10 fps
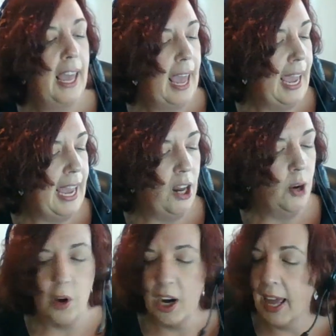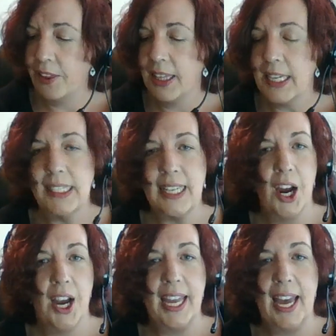and we're out in this
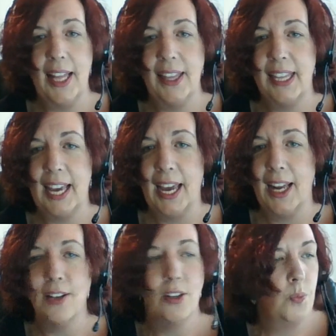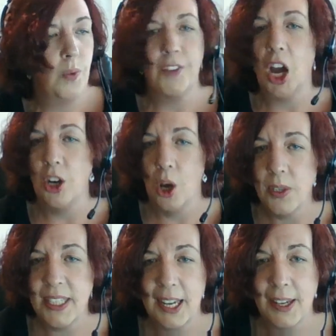area that we've got no
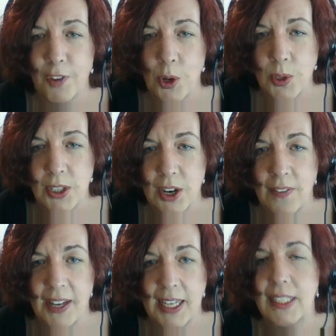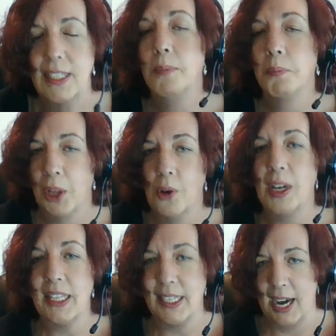cell phone service, blow a
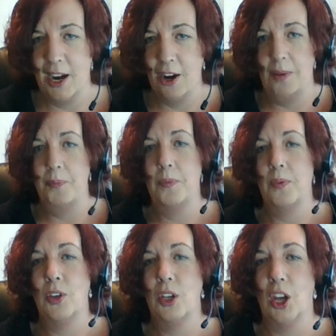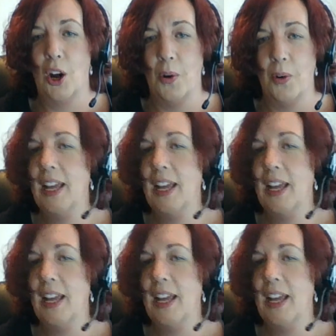tire, you know.